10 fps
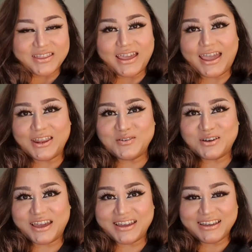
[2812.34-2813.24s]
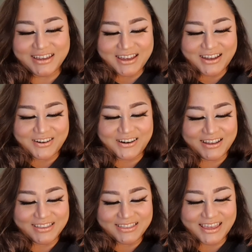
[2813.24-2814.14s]
Anyway,
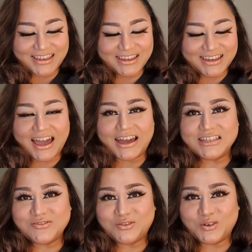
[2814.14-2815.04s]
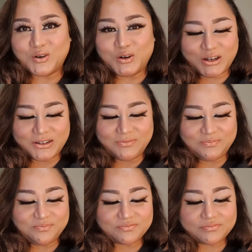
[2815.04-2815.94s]
alright, thank you guys for
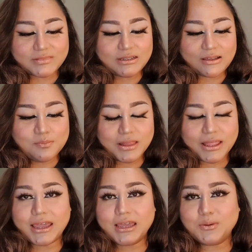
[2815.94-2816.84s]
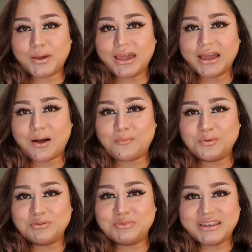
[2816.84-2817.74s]
playing makeup
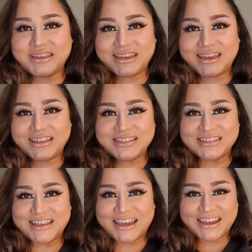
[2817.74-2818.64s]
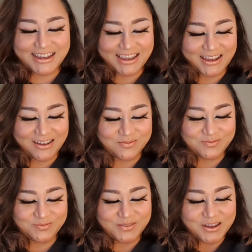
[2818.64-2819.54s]
with me again today, and
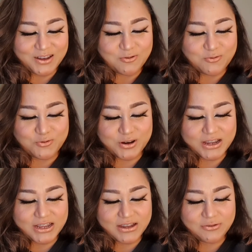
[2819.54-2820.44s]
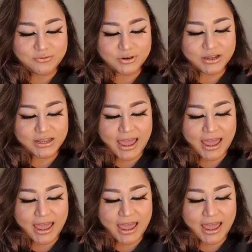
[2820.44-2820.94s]
I'm really